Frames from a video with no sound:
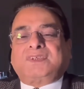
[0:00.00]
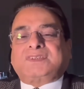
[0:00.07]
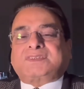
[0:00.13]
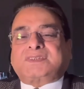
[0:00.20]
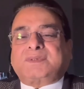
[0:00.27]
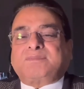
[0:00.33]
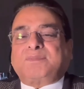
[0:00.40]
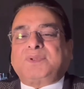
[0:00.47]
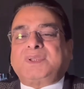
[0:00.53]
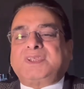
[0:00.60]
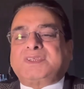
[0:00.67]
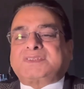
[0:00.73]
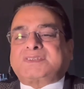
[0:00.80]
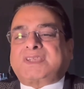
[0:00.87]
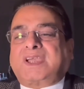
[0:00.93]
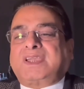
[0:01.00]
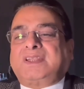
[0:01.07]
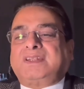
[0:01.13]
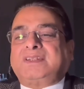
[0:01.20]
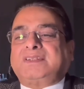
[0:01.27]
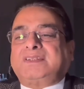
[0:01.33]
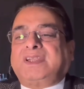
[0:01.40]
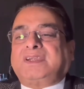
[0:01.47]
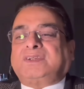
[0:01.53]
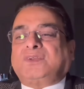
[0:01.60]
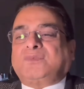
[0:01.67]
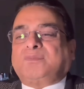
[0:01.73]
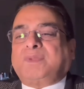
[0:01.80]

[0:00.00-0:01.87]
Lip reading: is simply a sign that your